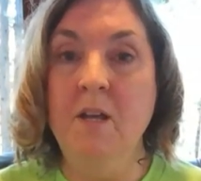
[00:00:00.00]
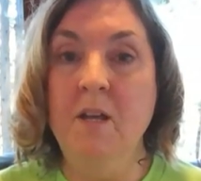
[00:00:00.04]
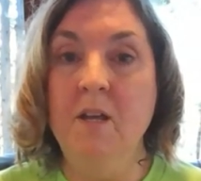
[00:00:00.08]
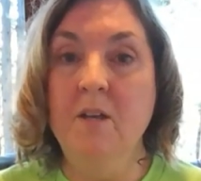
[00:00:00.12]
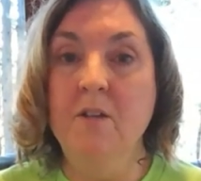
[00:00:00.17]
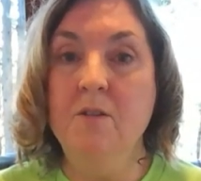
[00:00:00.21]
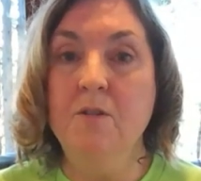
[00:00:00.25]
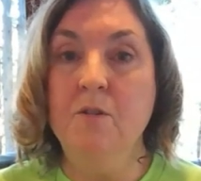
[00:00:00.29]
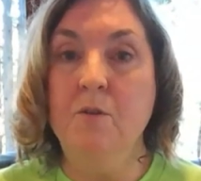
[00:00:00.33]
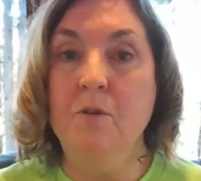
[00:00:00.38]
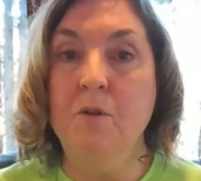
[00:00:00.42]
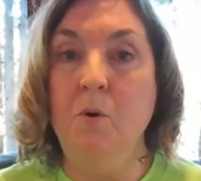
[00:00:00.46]

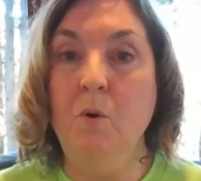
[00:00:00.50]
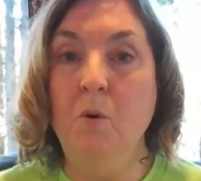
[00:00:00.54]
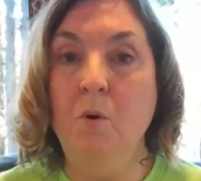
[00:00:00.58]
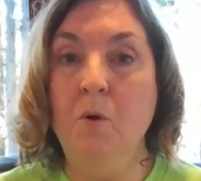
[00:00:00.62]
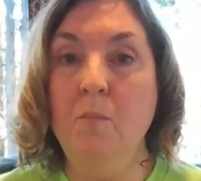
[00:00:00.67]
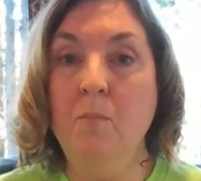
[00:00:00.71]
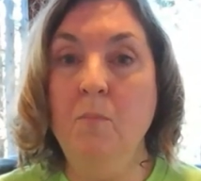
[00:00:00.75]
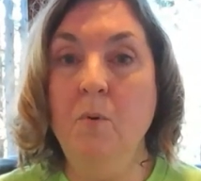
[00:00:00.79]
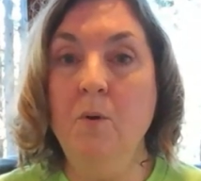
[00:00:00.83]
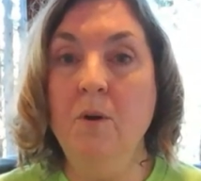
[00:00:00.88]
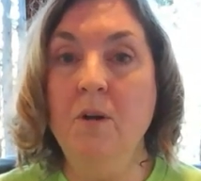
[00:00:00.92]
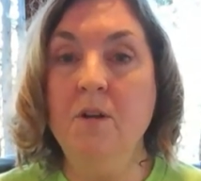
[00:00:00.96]
So the whole
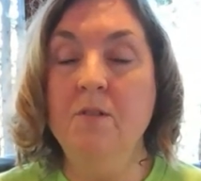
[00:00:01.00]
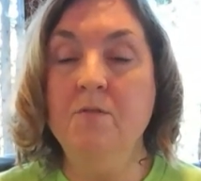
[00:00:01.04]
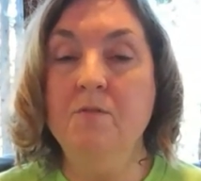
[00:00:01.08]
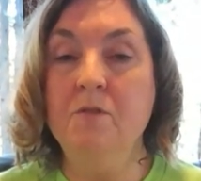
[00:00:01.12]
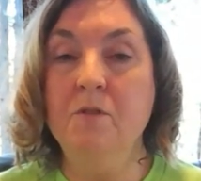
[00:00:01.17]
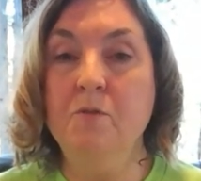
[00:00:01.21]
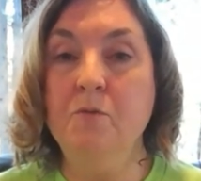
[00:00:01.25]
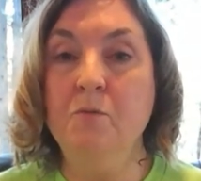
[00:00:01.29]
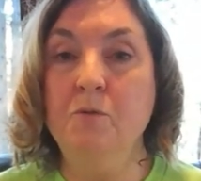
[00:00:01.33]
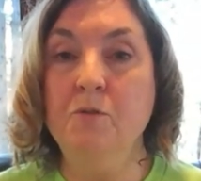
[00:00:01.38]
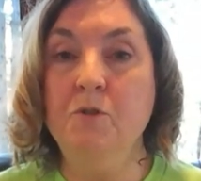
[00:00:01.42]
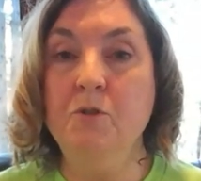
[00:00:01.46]
point of
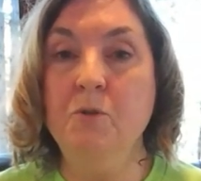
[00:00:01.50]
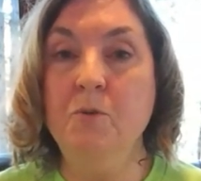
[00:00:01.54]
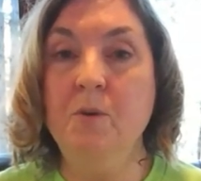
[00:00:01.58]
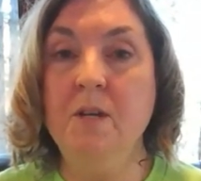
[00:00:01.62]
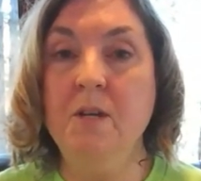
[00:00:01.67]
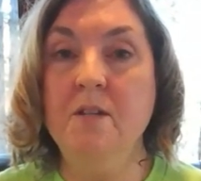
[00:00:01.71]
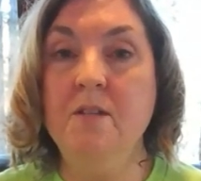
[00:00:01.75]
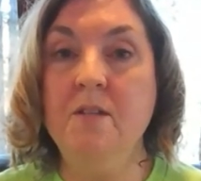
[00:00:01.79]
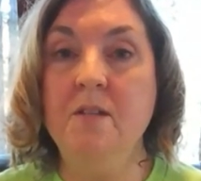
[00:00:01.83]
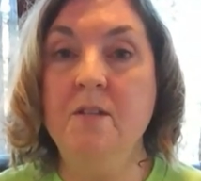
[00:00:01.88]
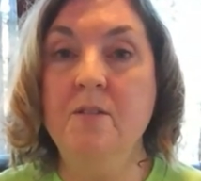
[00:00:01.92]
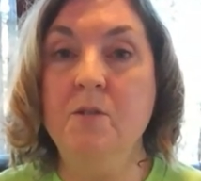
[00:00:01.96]
school
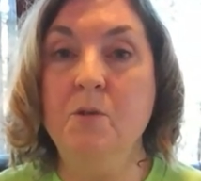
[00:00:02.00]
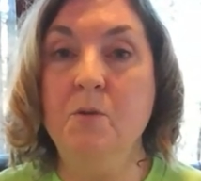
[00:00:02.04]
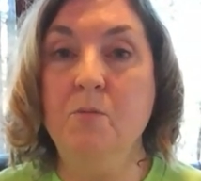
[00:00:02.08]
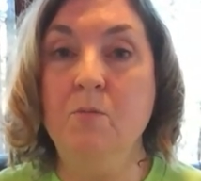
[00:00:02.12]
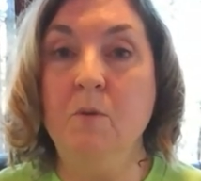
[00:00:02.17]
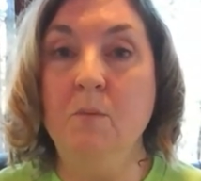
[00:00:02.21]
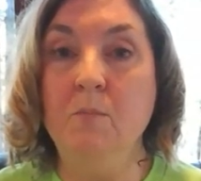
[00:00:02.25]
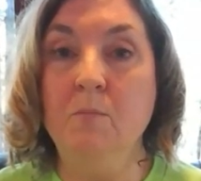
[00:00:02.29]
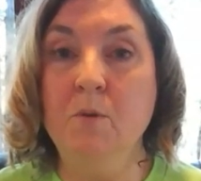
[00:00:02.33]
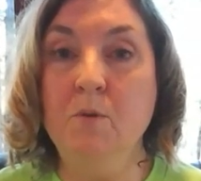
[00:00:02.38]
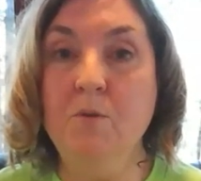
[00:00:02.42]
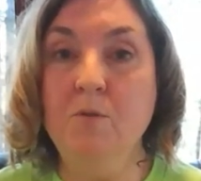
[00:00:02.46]
choice is to
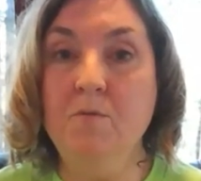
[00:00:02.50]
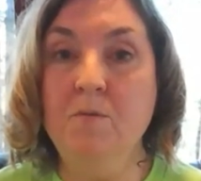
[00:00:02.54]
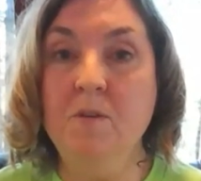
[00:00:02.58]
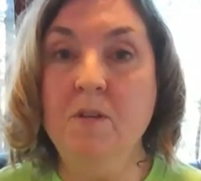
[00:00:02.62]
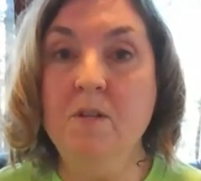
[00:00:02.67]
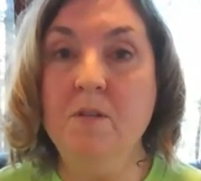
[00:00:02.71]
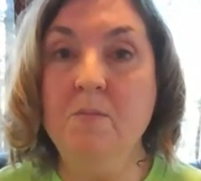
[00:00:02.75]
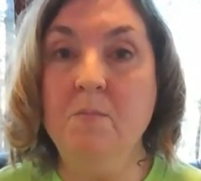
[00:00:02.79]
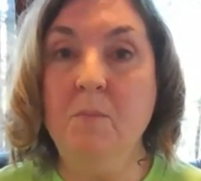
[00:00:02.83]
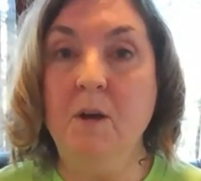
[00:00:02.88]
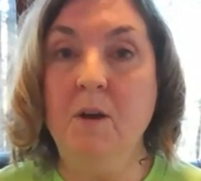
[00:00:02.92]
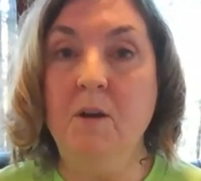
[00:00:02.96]
remove these
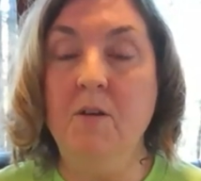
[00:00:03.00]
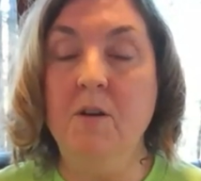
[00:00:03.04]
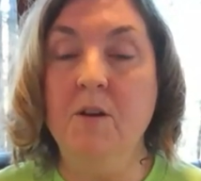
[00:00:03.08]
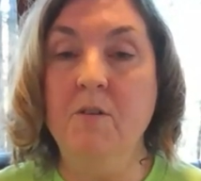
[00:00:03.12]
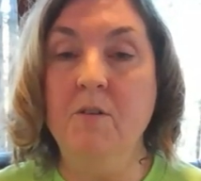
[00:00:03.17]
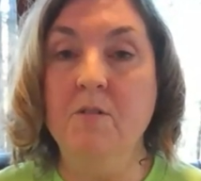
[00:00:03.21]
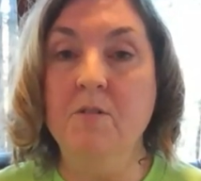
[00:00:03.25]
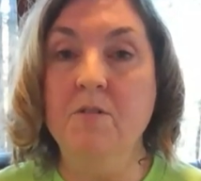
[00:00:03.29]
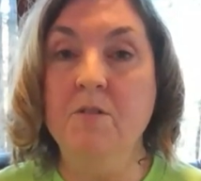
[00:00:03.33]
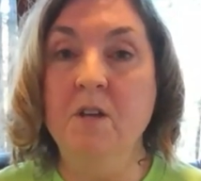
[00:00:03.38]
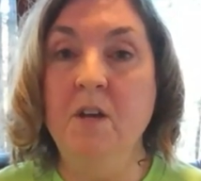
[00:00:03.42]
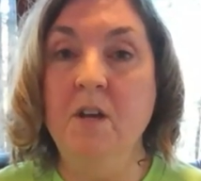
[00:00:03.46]

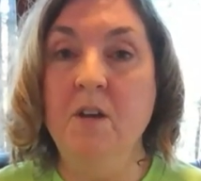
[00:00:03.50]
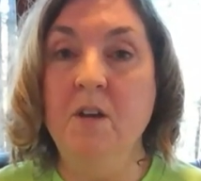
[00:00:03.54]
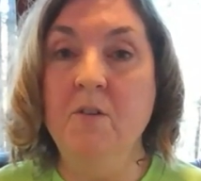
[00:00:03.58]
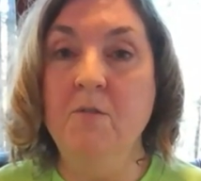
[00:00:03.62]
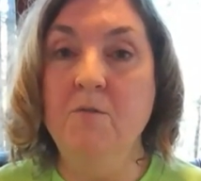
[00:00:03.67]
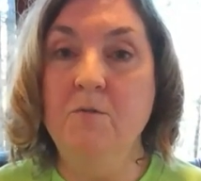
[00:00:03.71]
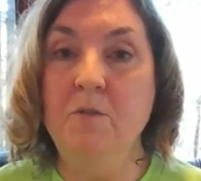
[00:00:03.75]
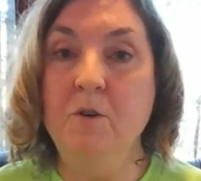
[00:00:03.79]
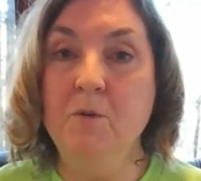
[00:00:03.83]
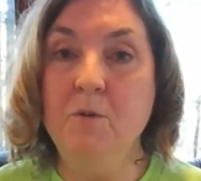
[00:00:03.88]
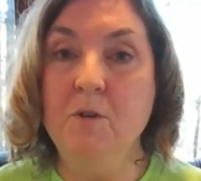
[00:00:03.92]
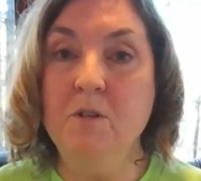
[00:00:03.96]
barriers,
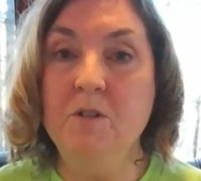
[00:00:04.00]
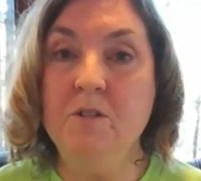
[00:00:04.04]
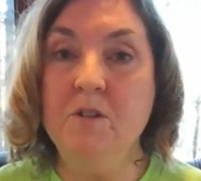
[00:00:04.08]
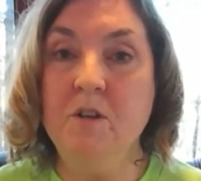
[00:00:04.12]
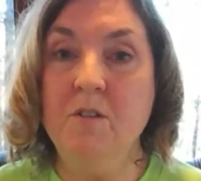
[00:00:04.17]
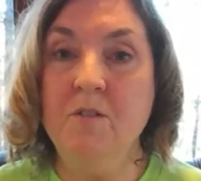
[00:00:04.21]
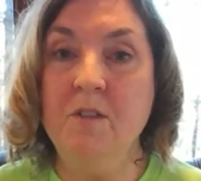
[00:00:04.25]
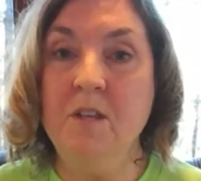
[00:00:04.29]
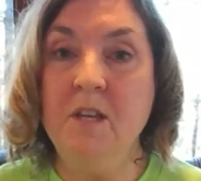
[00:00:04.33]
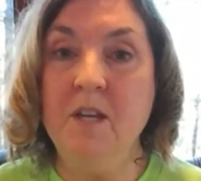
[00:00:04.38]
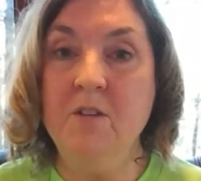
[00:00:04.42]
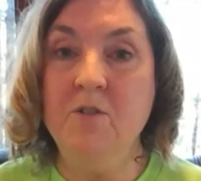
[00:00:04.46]
focus on
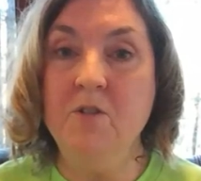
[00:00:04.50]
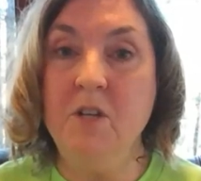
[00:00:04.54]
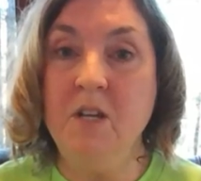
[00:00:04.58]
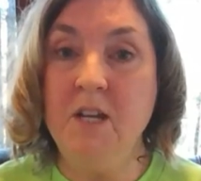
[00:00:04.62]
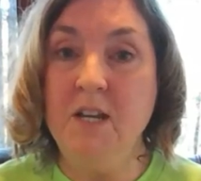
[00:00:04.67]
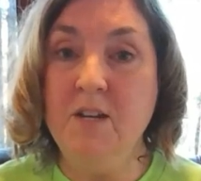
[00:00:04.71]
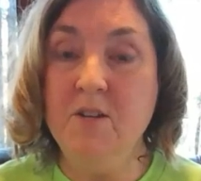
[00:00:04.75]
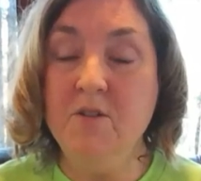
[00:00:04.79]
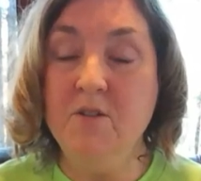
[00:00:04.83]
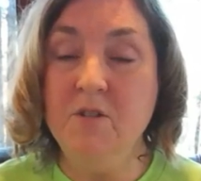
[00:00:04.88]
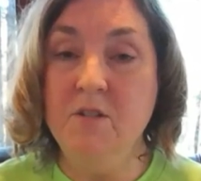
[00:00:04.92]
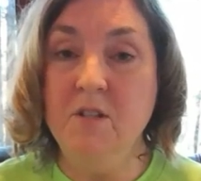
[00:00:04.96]
the
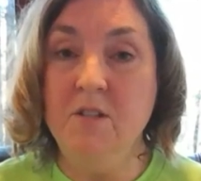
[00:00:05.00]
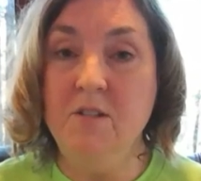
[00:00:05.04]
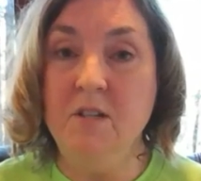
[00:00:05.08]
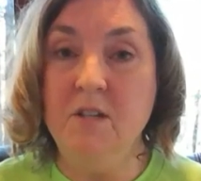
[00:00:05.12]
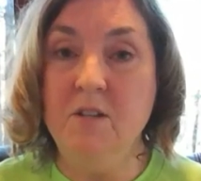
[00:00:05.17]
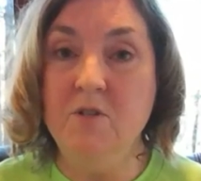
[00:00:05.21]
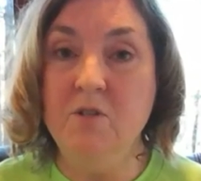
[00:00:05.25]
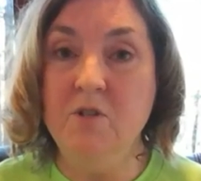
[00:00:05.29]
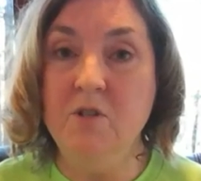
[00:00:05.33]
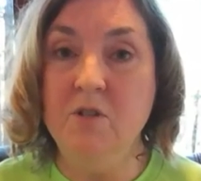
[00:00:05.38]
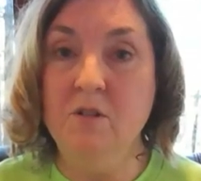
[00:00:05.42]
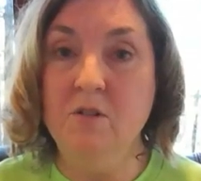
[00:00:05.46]
education that these
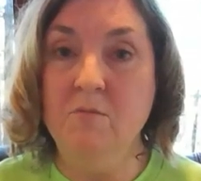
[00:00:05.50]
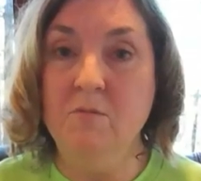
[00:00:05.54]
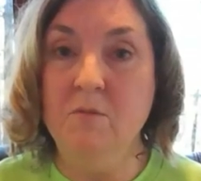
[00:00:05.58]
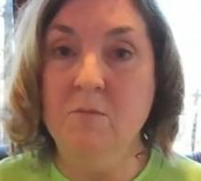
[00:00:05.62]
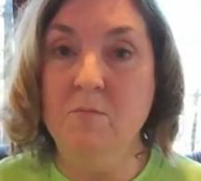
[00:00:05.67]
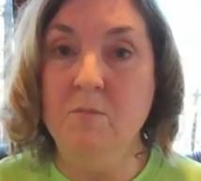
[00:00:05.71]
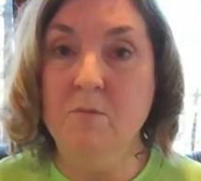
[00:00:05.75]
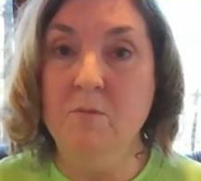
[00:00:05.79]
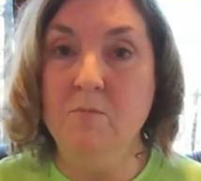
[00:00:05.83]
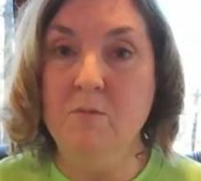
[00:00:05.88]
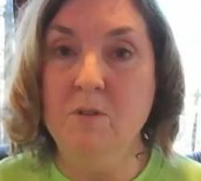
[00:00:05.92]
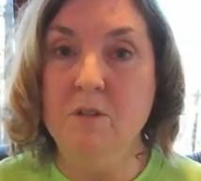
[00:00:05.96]

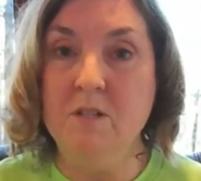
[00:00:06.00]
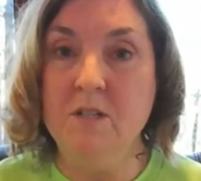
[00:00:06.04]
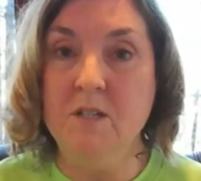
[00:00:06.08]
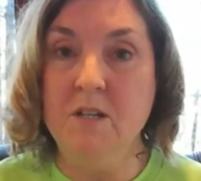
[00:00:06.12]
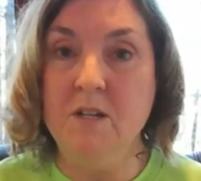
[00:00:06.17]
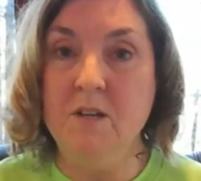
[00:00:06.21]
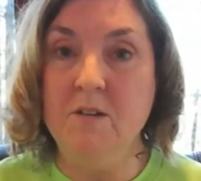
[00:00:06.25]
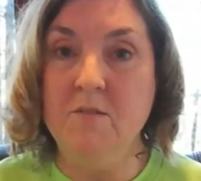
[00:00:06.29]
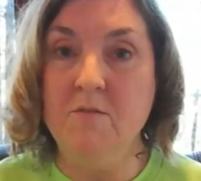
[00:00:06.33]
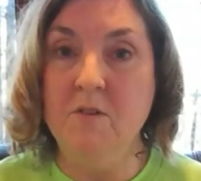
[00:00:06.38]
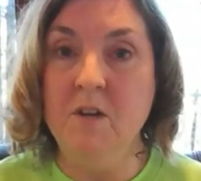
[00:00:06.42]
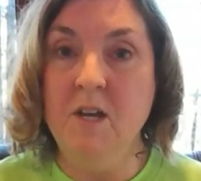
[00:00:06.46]
children
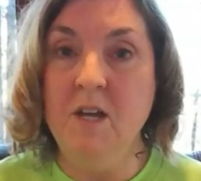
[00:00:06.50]
receive,